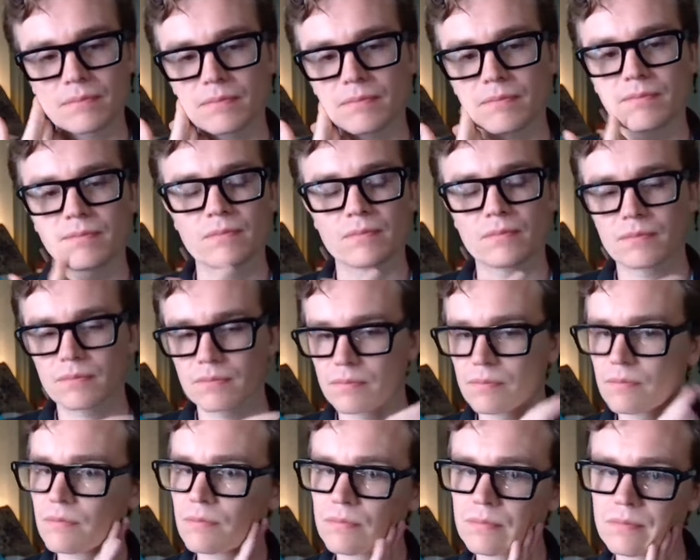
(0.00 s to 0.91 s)

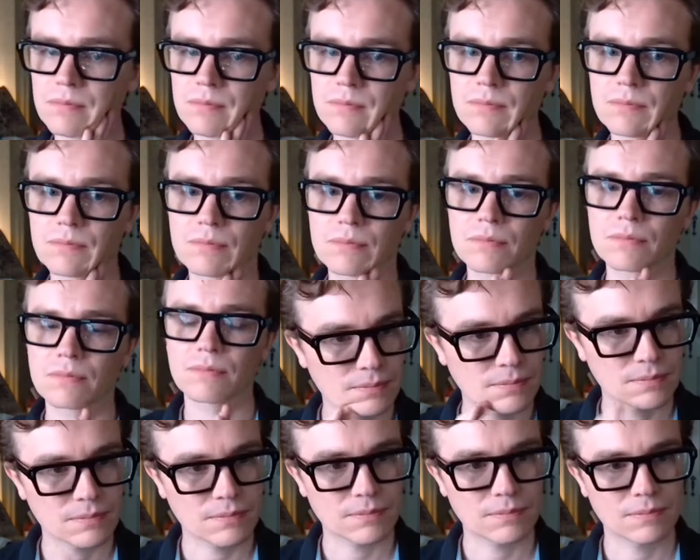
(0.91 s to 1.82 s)

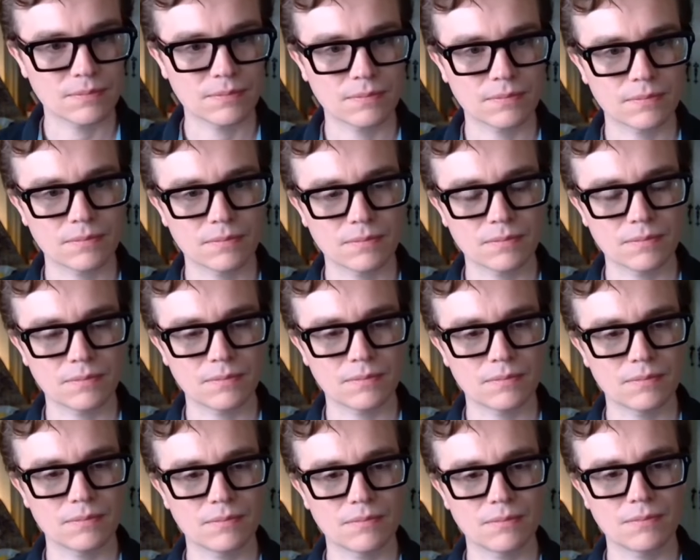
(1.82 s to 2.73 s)

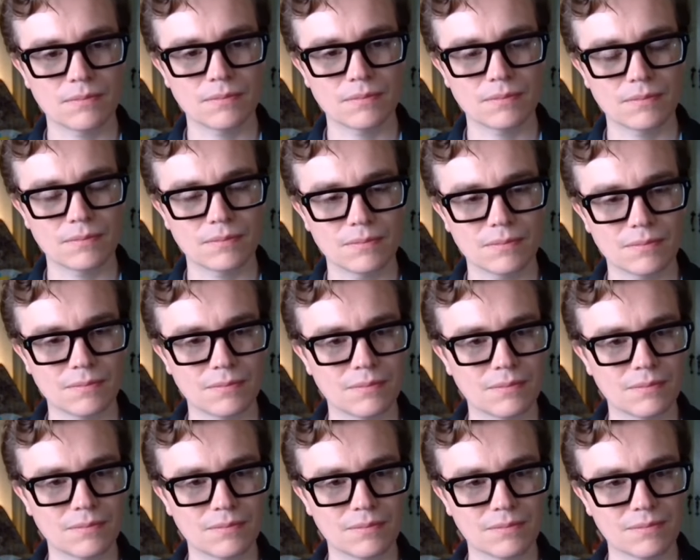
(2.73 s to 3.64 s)

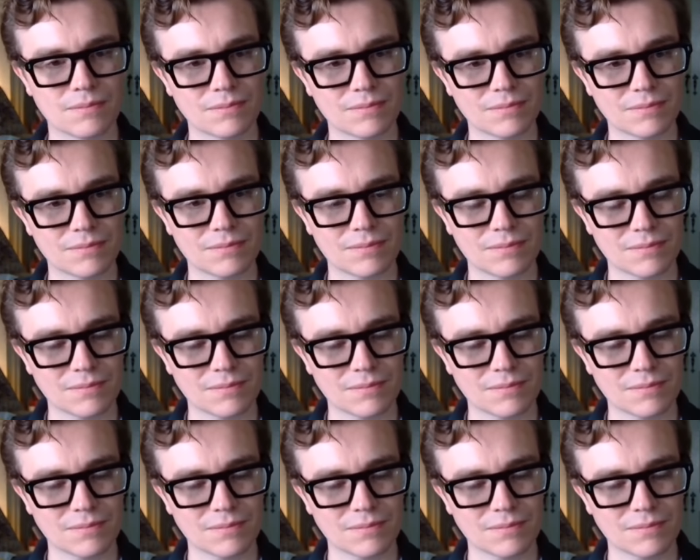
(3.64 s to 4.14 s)
The person shown says nothing.